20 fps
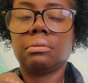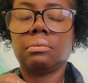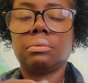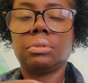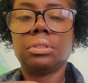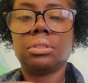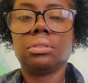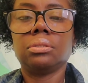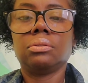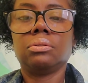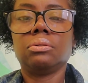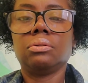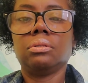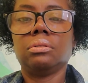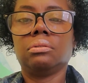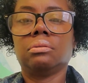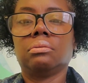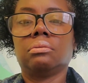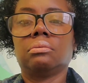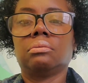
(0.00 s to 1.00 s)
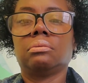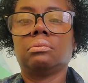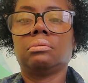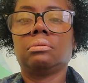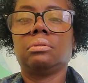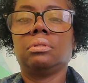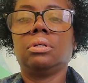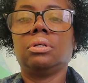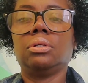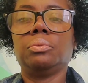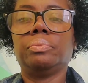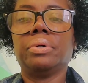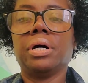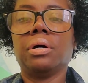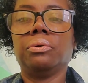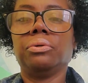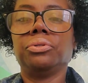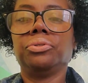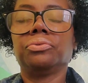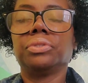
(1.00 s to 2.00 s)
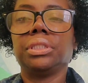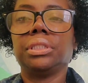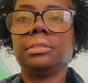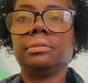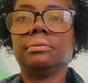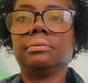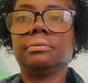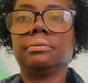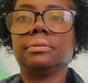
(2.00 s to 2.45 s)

What is it called? Gunpowder green.